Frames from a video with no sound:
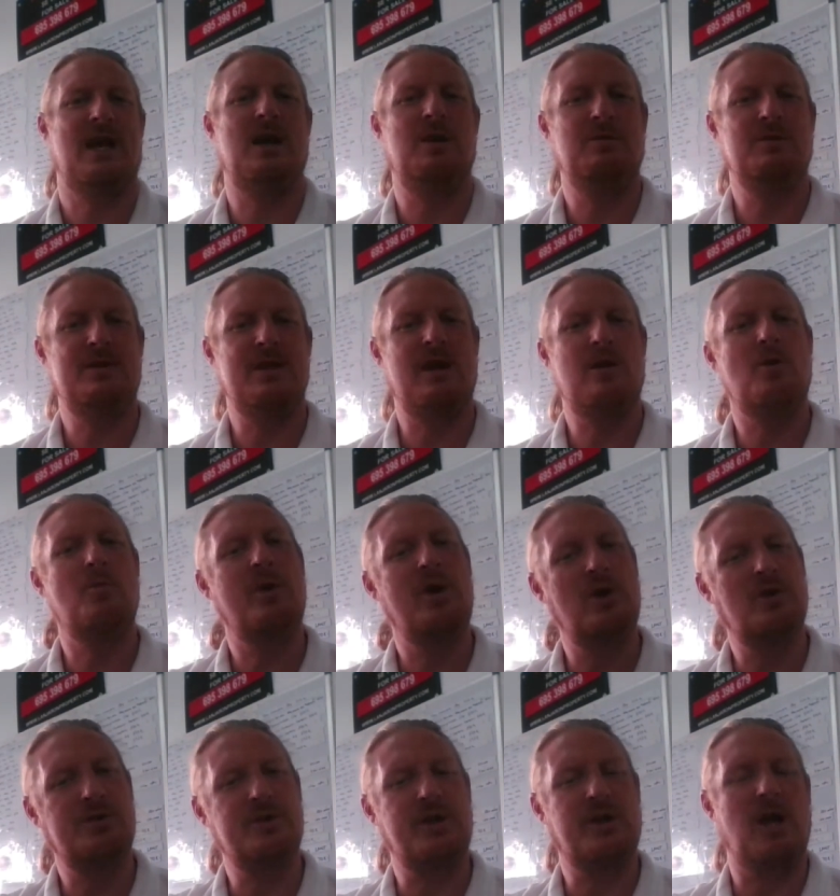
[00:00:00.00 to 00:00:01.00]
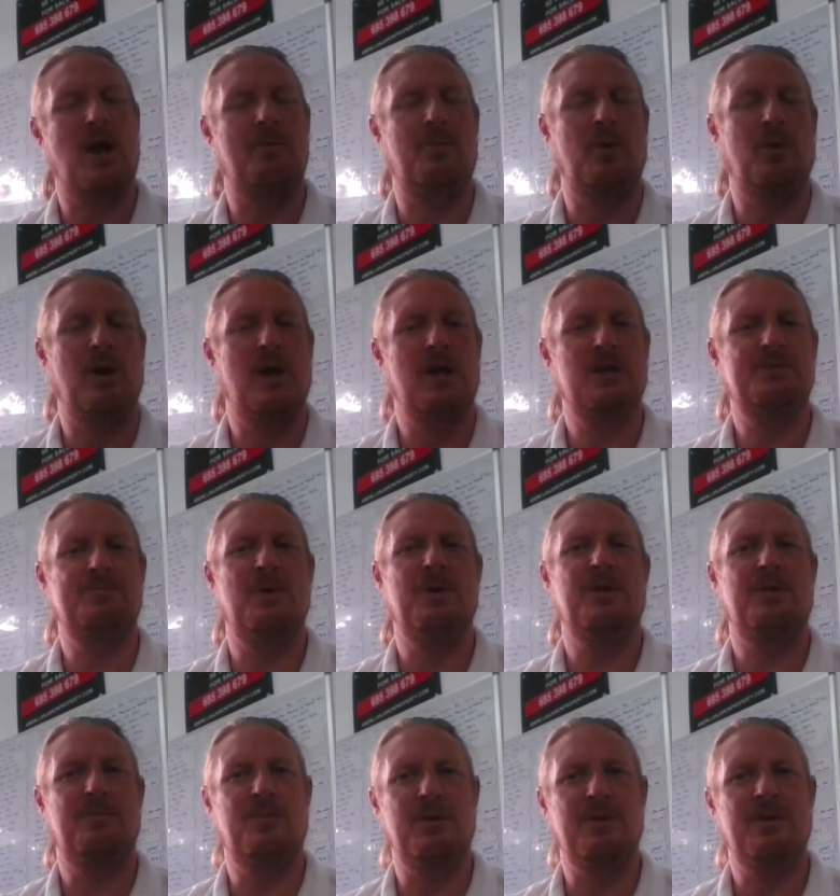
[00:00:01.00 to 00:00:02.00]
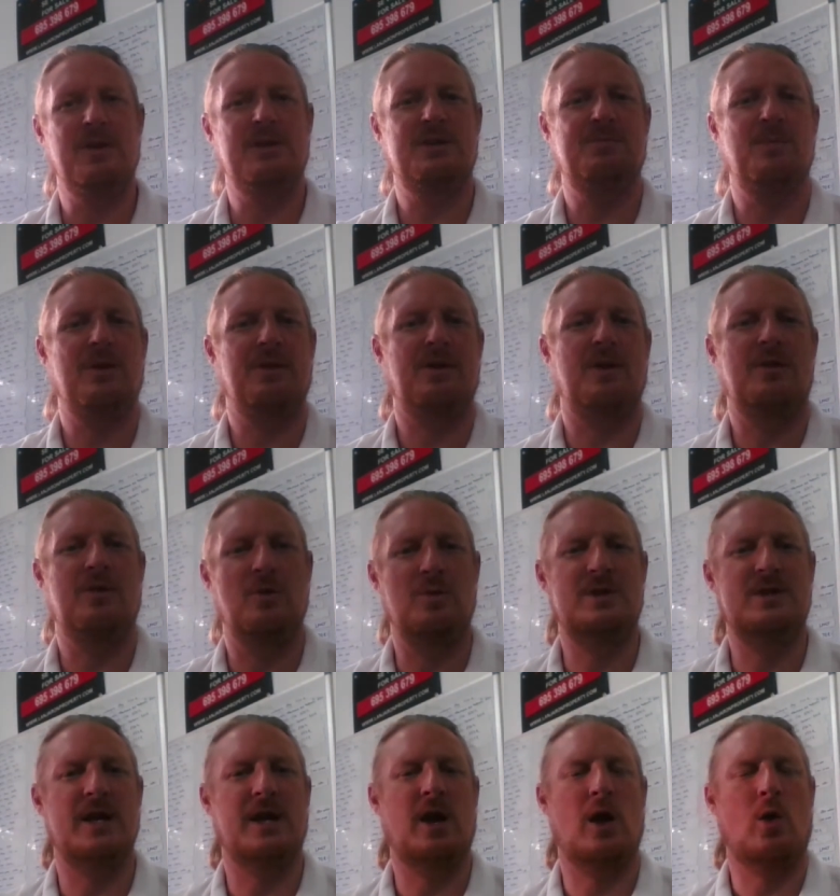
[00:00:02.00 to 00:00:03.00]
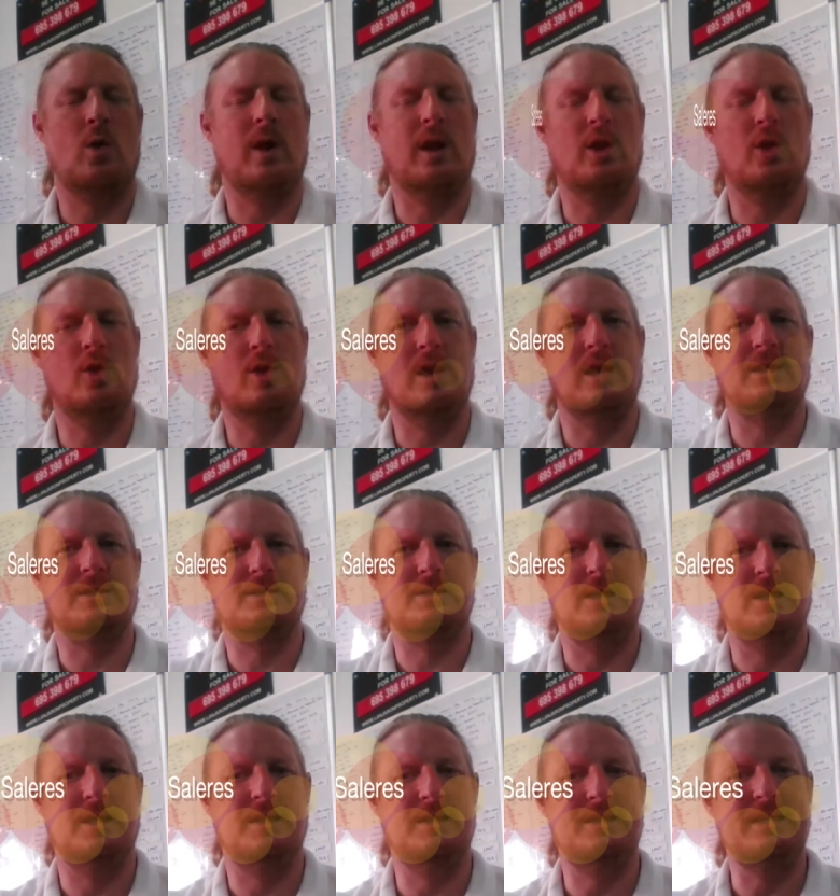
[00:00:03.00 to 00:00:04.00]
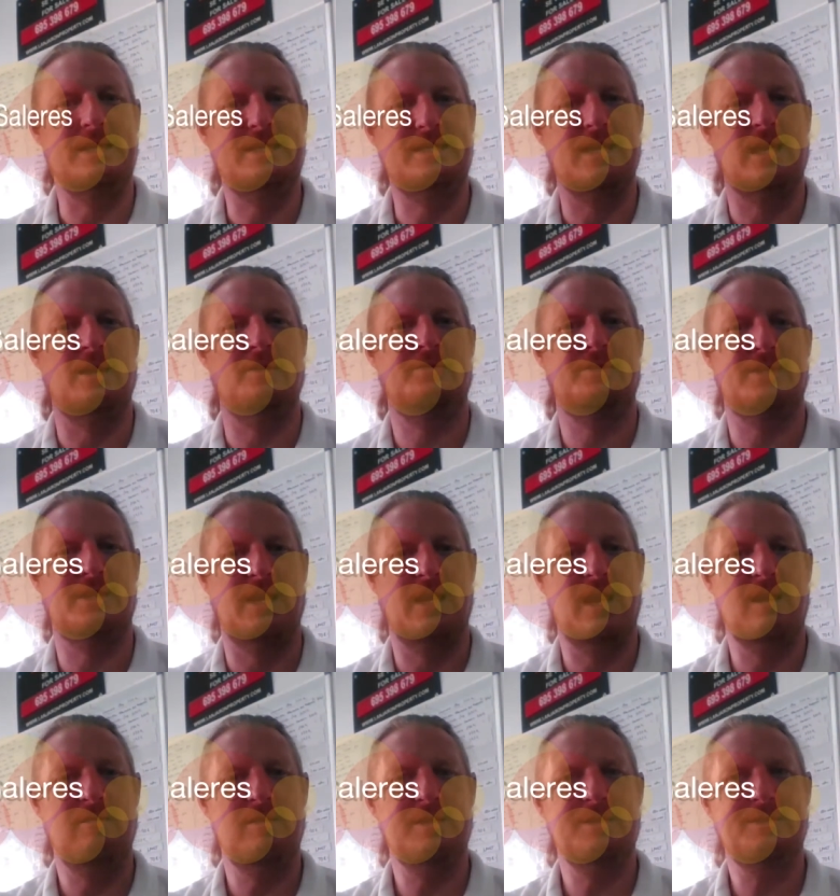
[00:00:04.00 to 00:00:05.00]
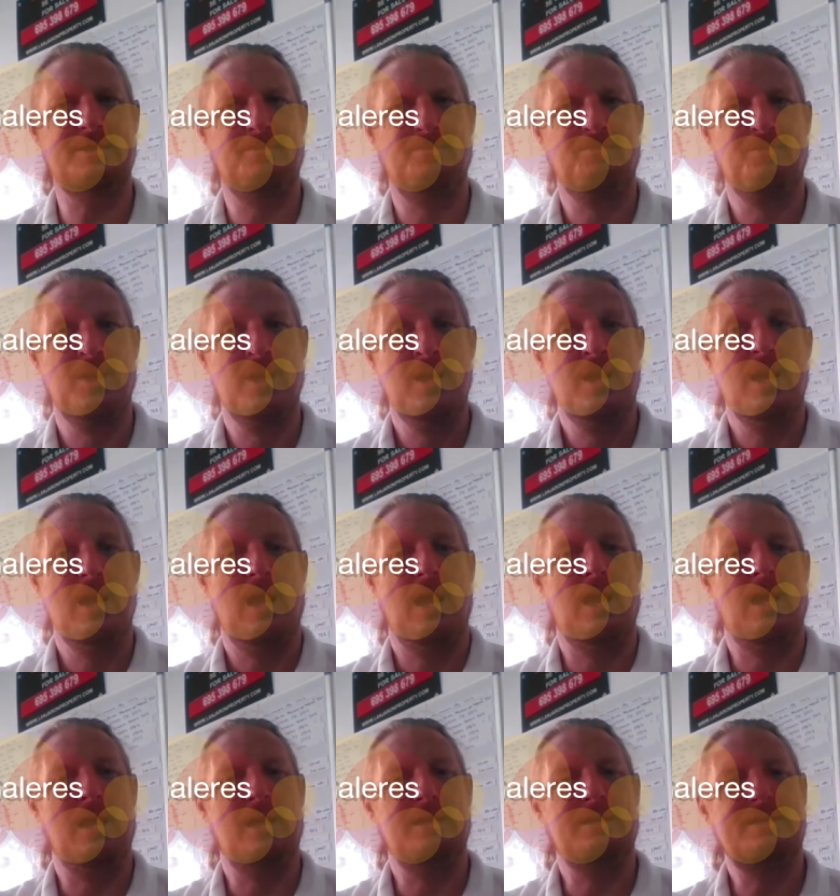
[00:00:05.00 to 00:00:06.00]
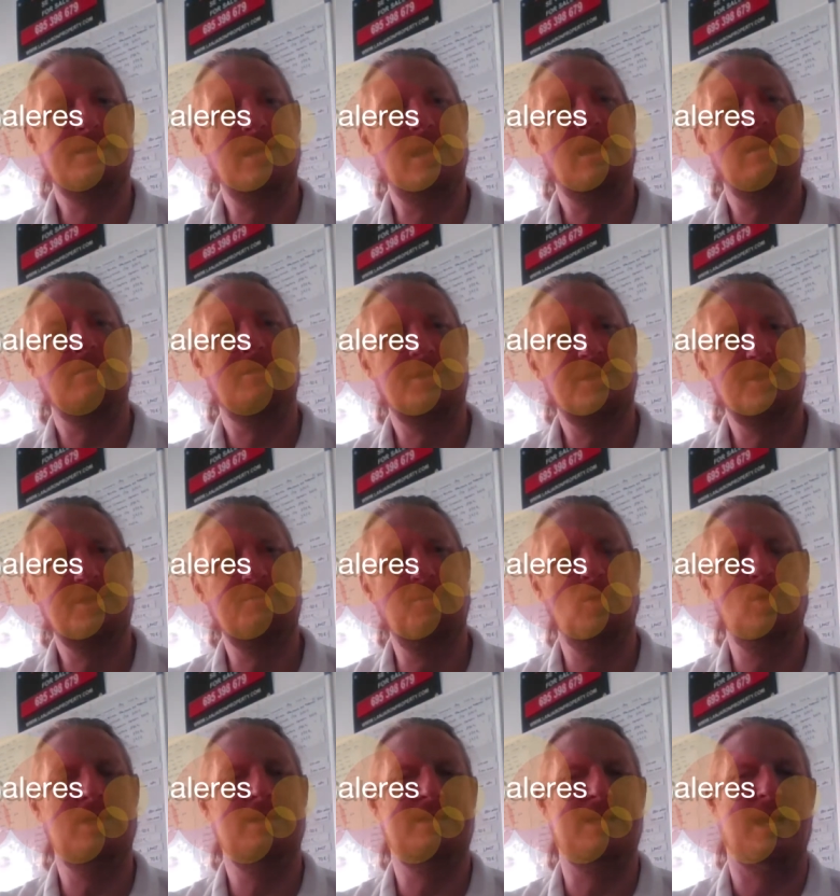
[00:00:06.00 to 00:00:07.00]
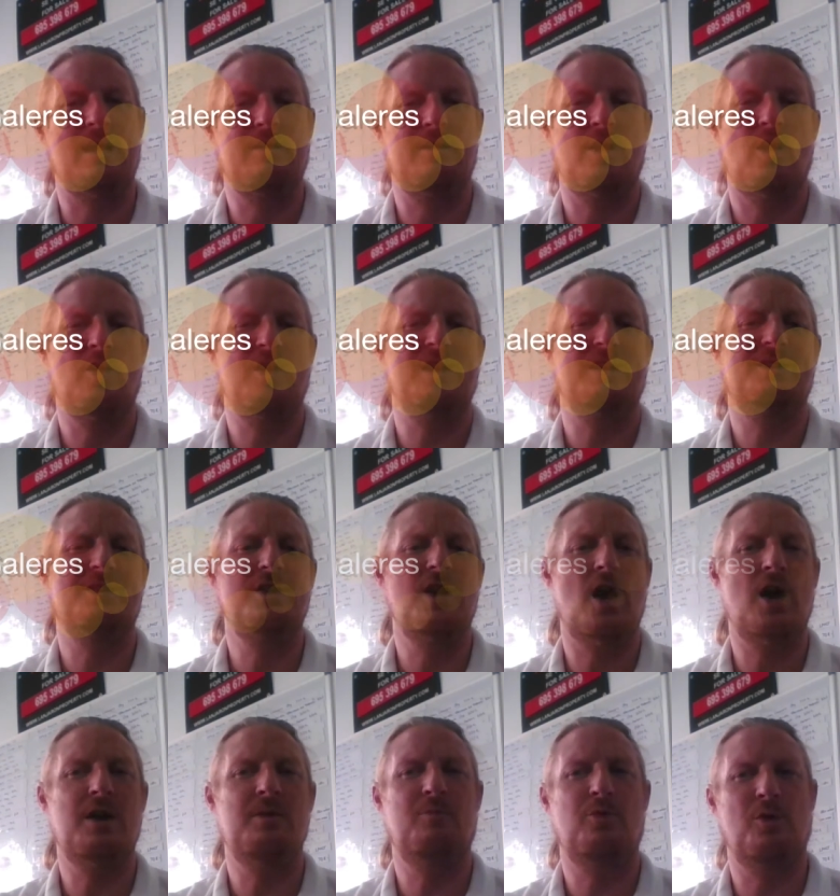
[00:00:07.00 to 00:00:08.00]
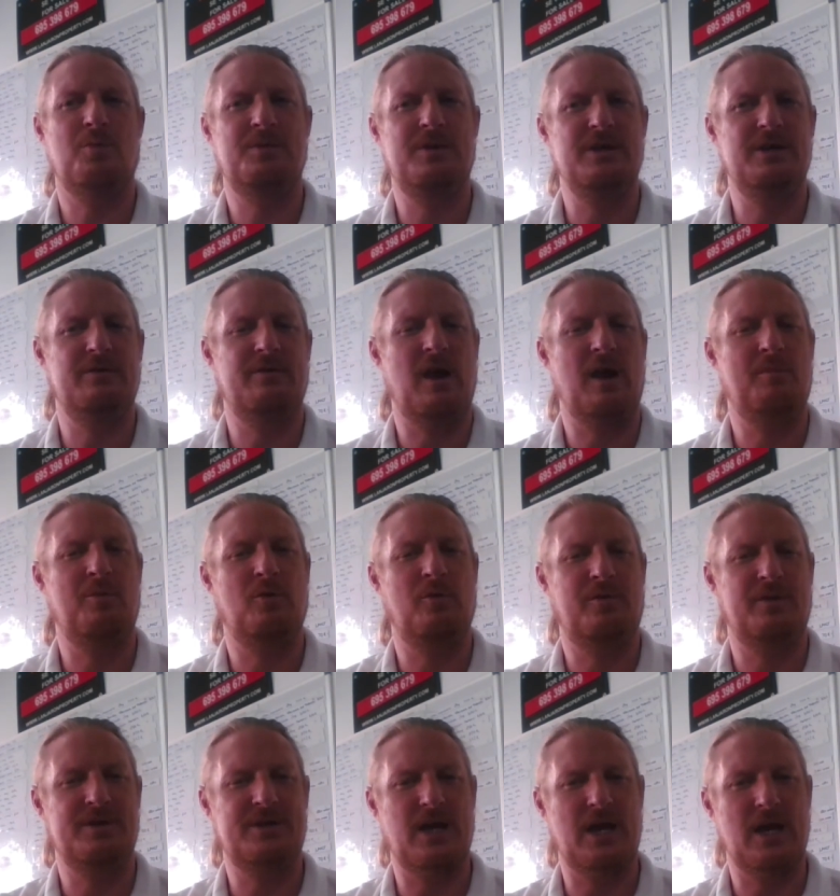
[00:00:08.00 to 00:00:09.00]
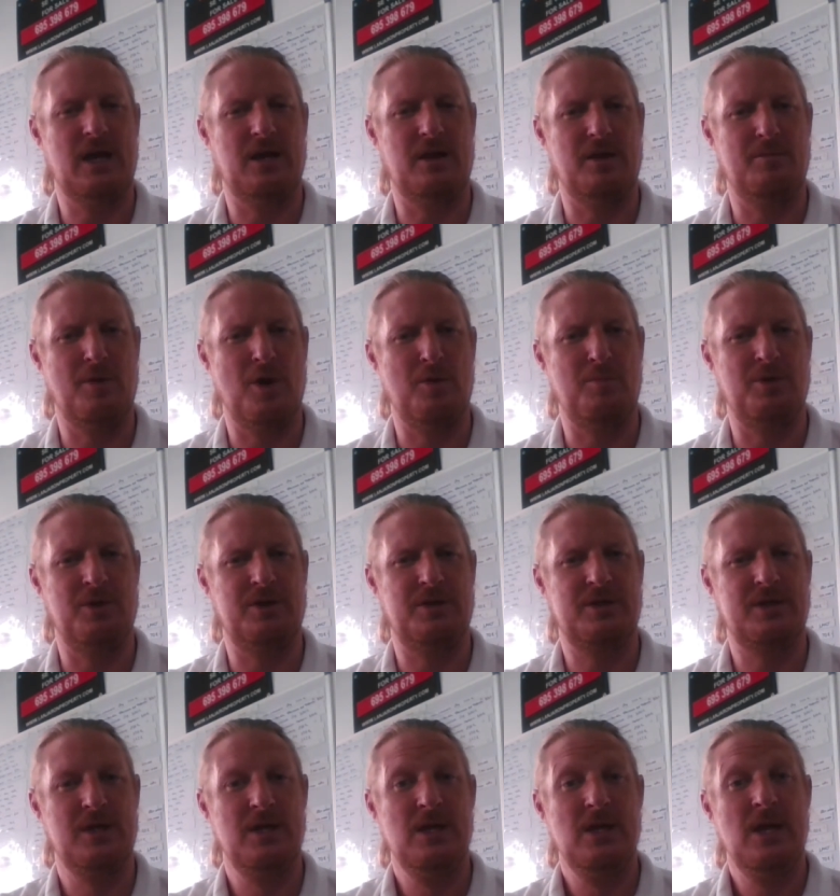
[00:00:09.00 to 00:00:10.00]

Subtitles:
towns there and we looked at a couple last month, but this month I thought we'd take a quick look at the detail of Solaris. Solaris is a smaller town. It only has 9 properties available for sale at the moment,